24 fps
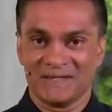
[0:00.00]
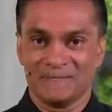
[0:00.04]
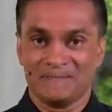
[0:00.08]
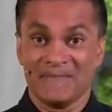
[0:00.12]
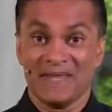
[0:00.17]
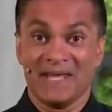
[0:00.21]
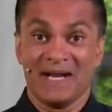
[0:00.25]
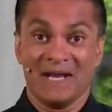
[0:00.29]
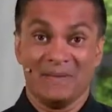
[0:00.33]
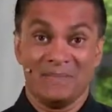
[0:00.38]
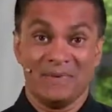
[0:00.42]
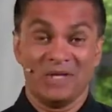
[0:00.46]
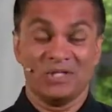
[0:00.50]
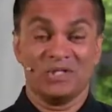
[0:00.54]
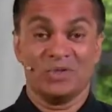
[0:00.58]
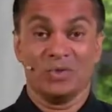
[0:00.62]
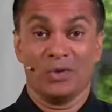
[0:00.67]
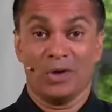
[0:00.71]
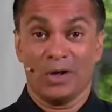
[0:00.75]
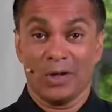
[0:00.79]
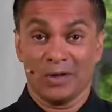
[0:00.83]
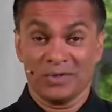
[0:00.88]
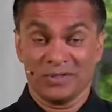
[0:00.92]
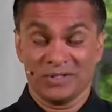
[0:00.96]
And I bet you
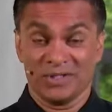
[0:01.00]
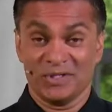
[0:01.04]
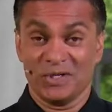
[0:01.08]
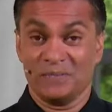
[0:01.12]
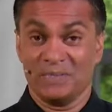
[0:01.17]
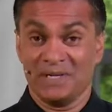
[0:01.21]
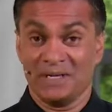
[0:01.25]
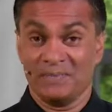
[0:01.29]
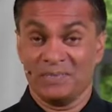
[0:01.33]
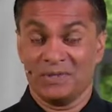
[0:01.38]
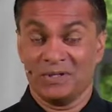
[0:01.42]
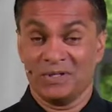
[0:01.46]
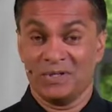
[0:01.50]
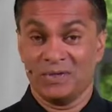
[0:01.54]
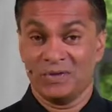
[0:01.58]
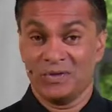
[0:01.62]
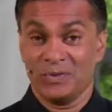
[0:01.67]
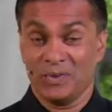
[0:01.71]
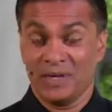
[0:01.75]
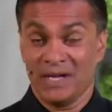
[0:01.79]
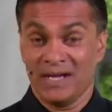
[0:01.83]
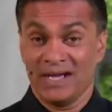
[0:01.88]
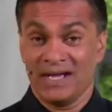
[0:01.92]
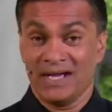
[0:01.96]
also know people who
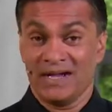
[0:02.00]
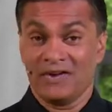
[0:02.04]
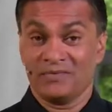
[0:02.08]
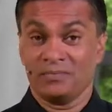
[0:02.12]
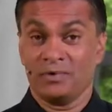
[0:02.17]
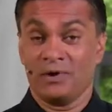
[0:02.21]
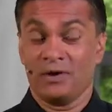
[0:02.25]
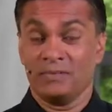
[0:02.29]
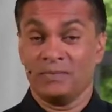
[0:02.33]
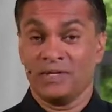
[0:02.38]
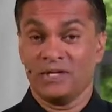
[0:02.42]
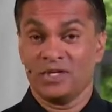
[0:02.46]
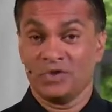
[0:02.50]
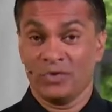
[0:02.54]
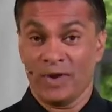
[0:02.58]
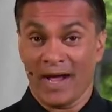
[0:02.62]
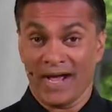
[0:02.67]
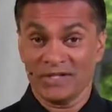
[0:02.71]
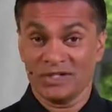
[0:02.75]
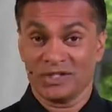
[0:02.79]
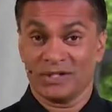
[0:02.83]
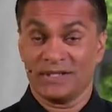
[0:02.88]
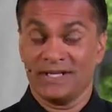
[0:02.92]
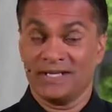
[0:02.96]
have probably
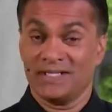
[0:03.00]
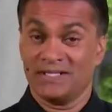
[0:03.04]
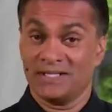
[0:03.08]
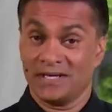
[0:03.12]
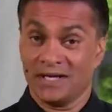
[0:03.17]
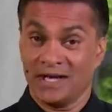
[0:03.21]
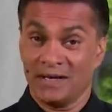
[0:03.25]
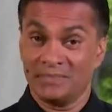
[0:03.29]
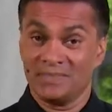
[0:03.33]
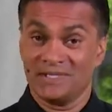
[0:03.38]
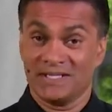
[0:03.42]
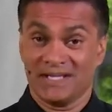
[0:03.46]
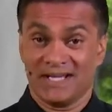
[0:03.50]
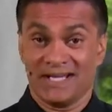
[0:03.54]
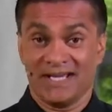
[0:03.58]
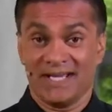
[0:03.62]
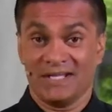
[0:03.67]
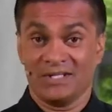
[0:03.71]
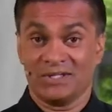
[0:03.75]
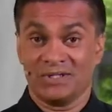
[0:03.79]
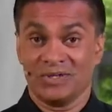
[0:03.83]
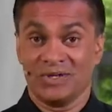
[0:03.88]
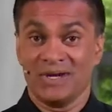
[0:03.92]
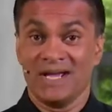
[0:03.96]
tragically succumbed to
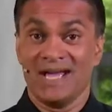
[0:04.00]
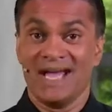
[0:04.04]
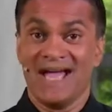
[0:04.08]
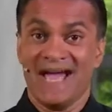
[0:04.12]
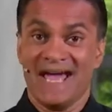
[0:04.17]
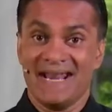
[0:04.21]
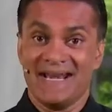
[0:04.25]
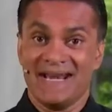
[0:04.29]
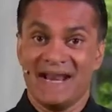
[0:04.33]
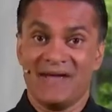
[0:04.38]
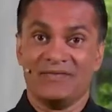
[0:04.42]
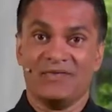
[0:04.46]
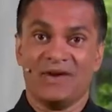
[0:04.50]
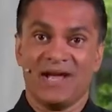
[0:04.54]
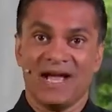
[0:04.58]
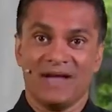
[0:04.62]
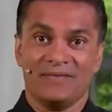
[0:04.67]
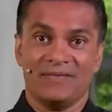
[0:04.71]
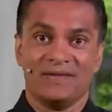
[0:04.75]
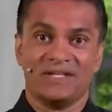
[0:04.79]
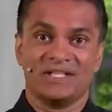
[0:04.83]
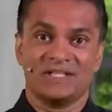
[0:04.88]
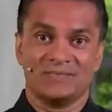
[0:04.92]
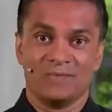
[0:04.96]
cancer and never
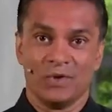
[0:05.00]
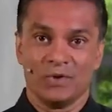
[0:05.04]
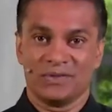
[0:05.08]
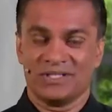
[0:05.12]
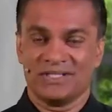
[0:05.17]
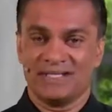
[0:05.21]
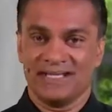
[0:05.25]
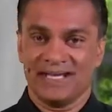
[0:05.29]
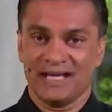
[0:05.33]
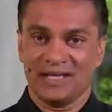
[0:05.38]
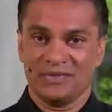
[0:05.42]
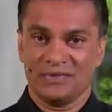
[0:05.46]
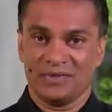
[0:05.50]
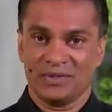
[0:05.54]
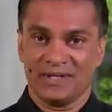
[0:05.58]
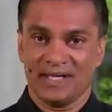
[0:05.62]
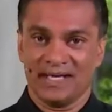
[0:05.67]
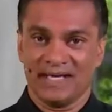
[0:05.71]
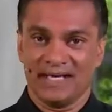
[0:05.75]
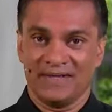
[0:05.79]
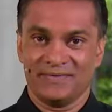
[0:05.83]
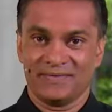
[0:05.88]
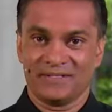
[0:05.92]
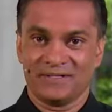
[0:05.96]
having smoked a day in their
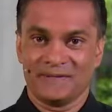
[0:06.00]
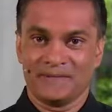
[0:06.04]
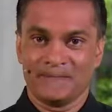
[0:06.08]
lives.